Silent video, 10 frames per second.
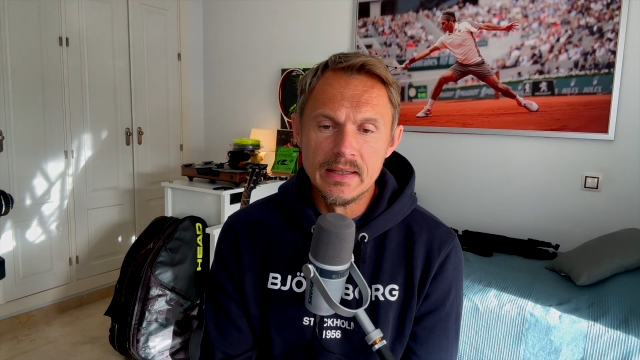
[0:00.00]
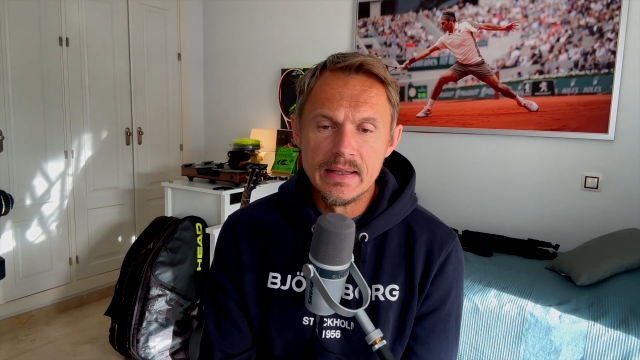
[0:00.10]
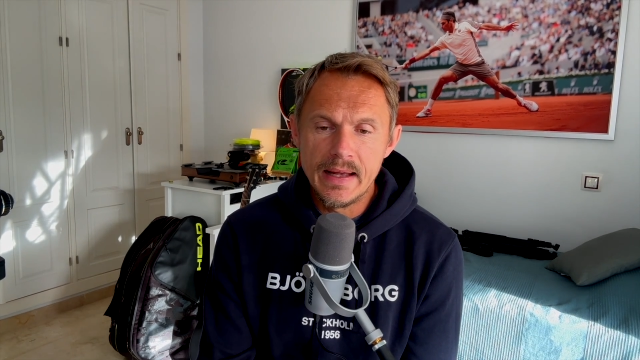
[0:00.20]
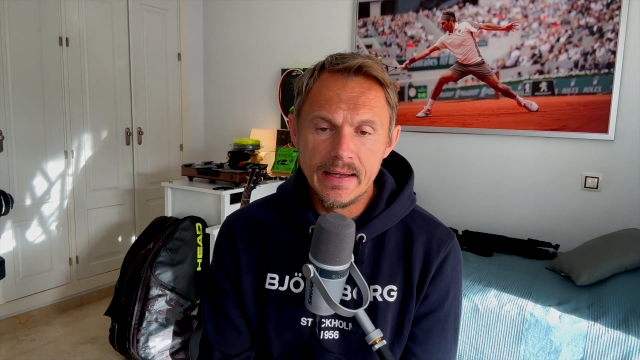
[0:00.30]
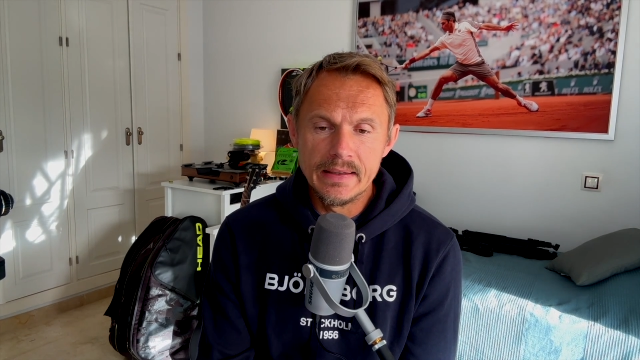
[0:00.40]

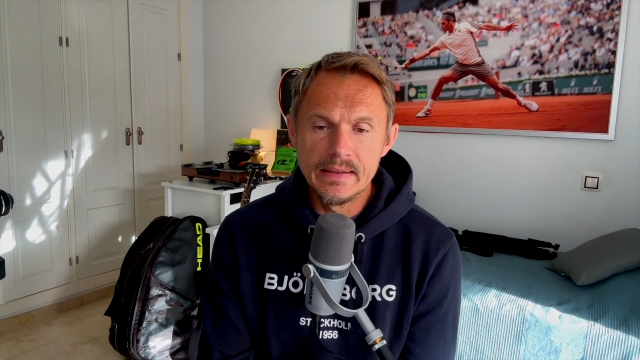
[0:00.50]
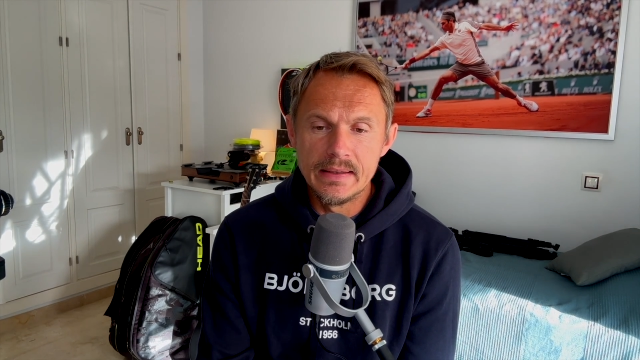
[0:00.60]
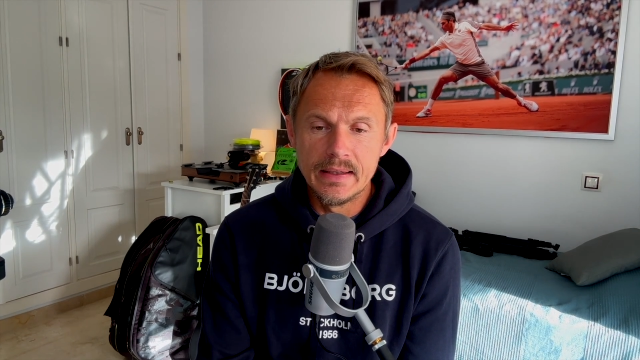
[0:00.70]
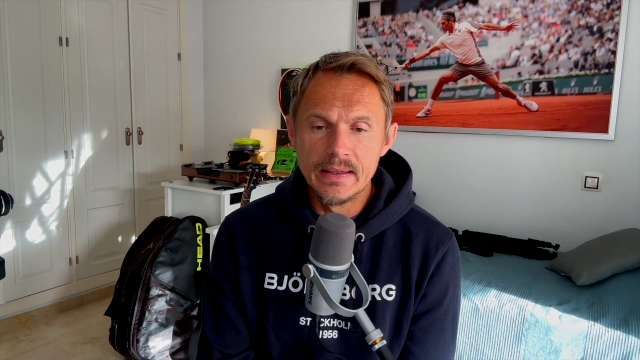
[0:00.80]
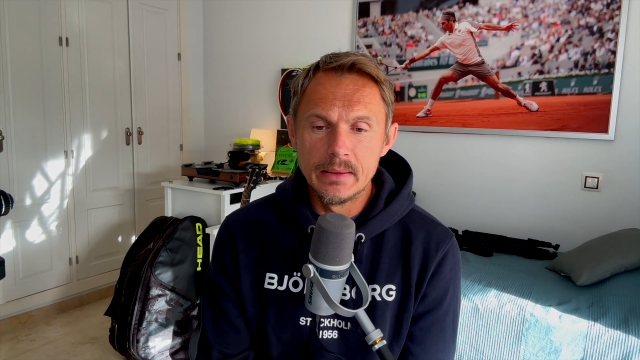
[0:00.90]
and
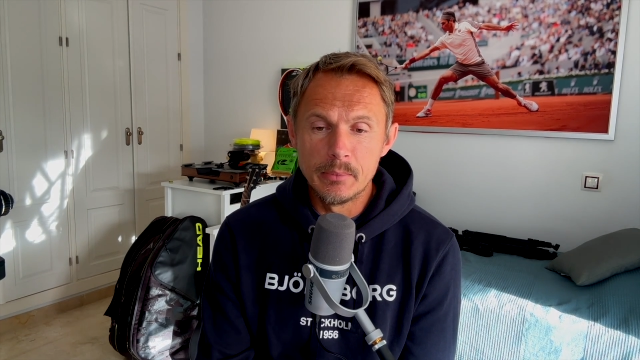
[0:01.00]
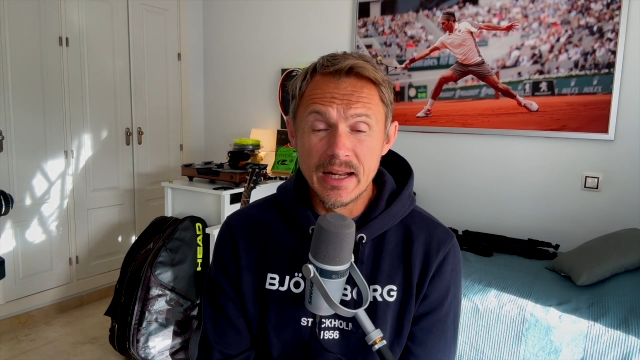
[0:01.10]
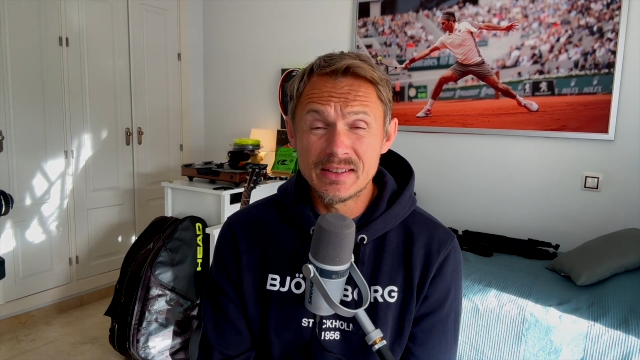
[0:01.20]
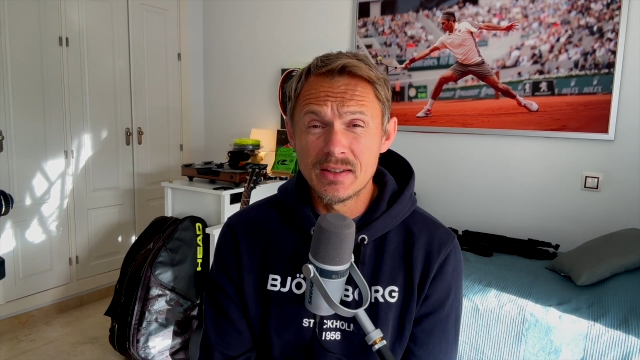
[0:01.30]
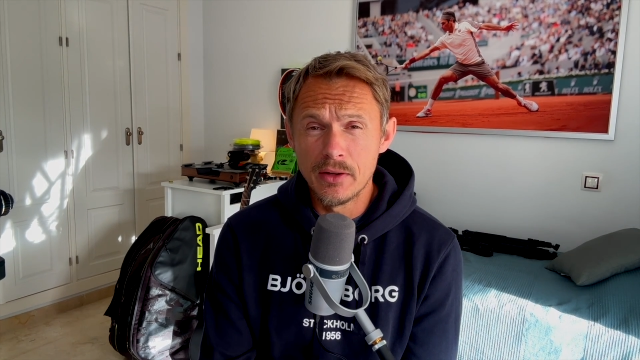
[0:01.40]
but
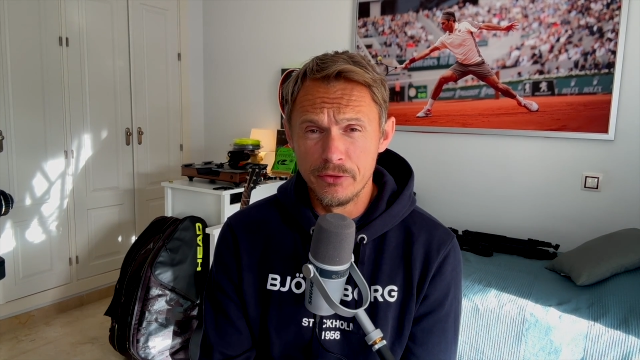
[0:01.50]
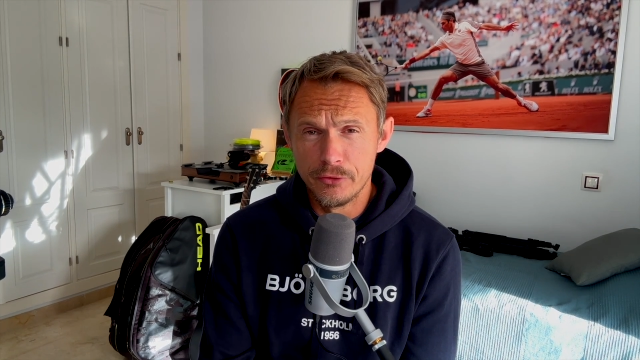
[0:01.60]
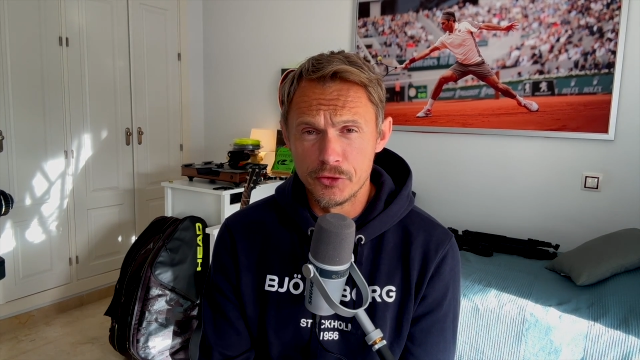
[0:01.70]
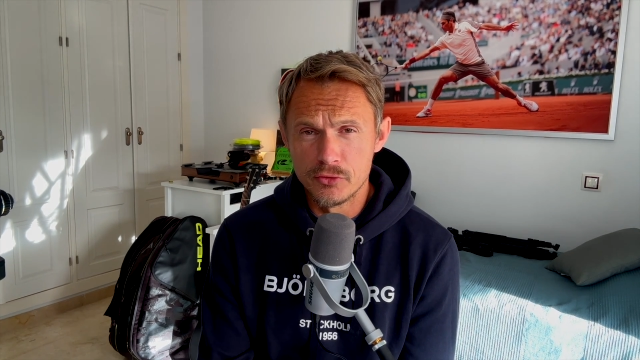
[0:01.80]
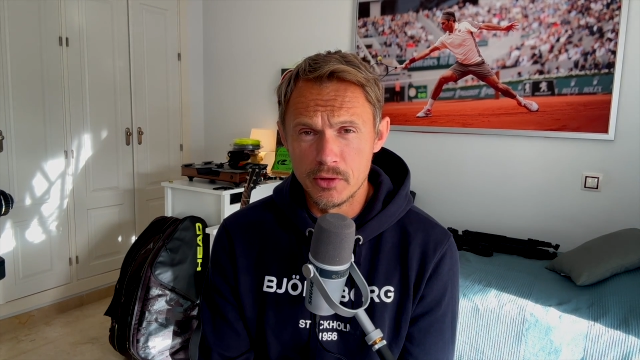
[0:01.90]
has a tough
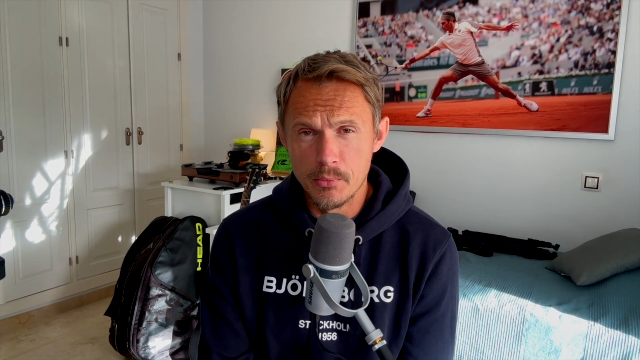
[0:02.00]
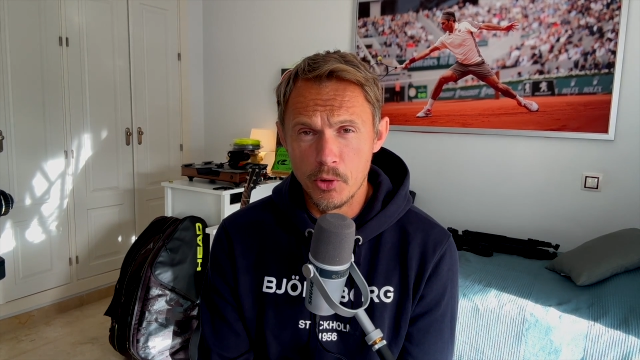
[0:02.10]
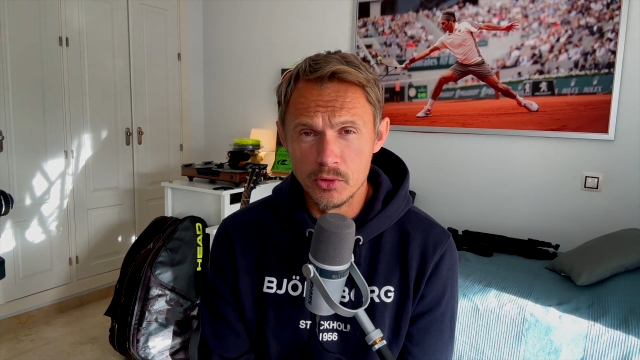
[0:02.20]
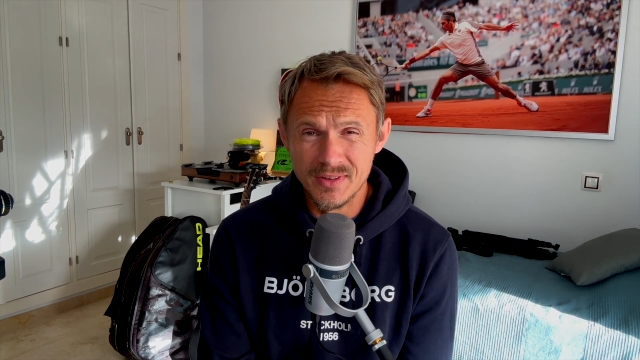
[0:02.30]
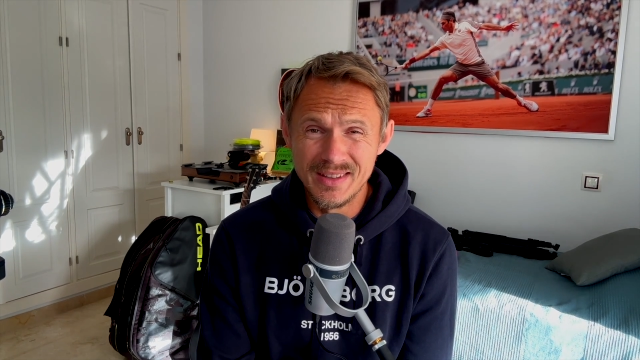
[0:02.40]
first round
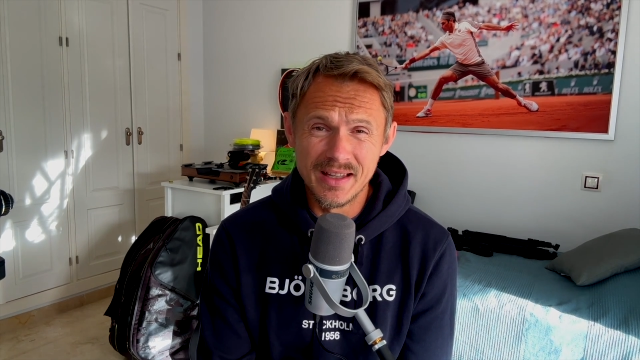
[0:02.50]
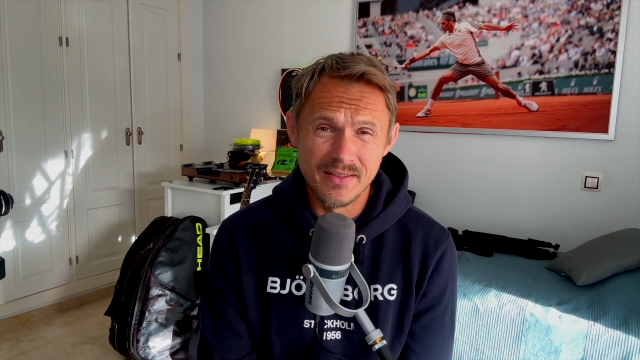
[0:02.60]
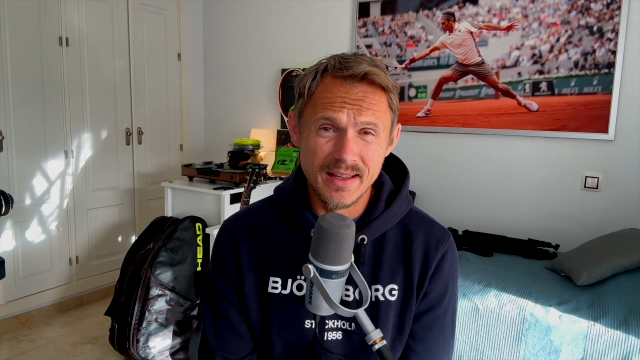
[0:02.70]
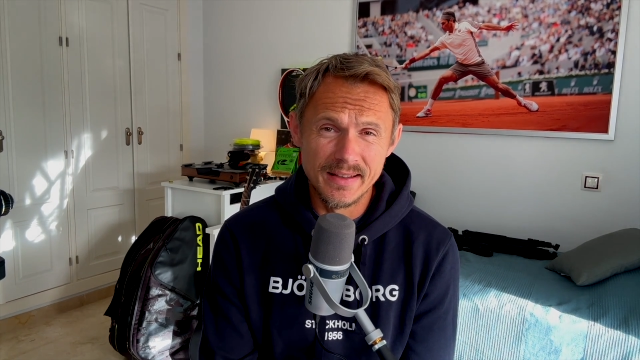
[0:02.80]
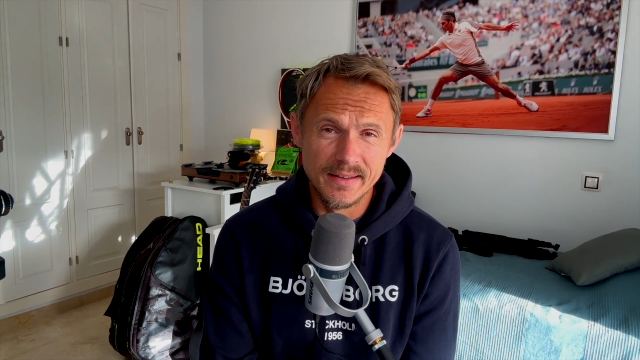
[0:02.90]
opponent in
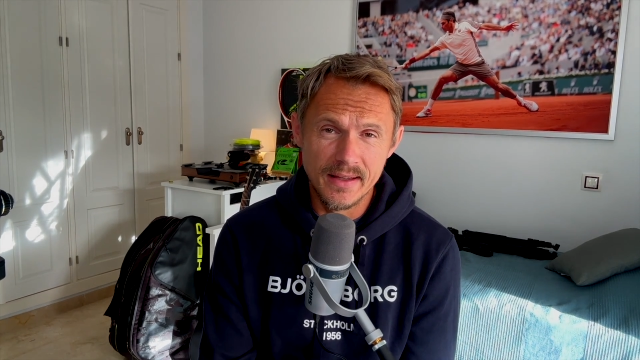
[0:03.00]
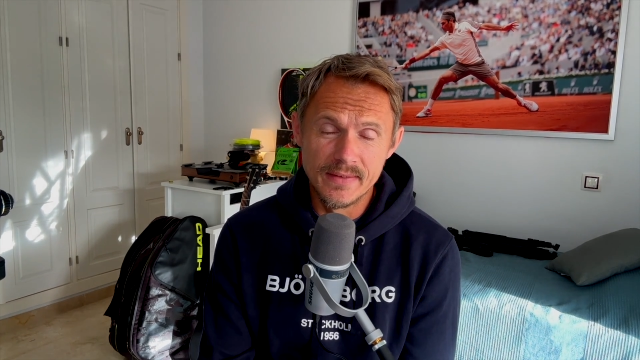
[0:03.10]
Arnaldi,